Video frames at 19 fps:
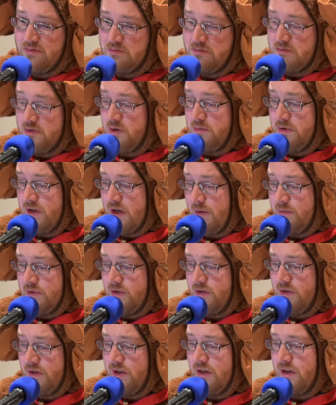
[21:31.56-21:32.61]
could be an
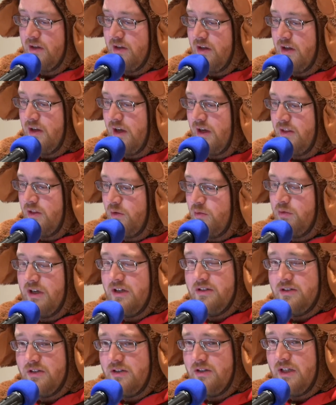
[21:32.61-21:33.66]
opportunity. The
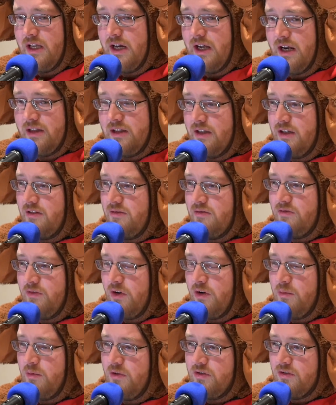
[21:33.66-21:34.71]
reason that I think
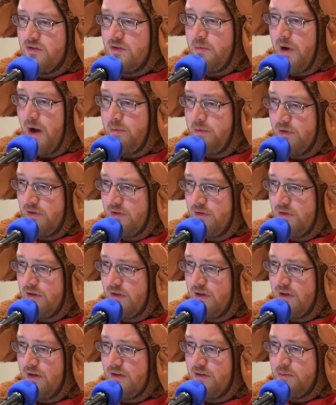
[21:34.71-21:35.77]
photo booths are so popular
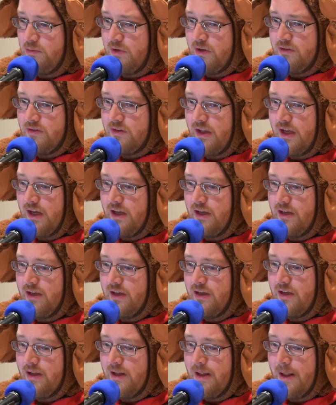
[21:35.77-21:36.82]
is because they,
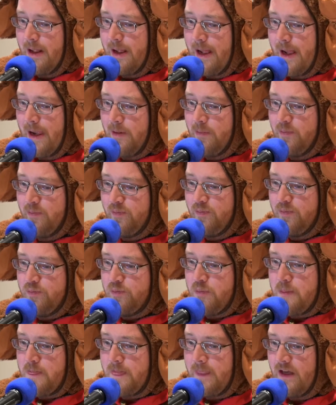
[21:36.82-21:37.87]

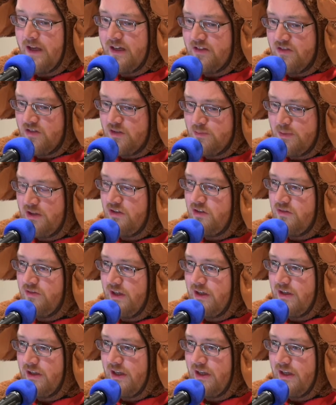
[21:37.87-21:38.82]
like it's a special event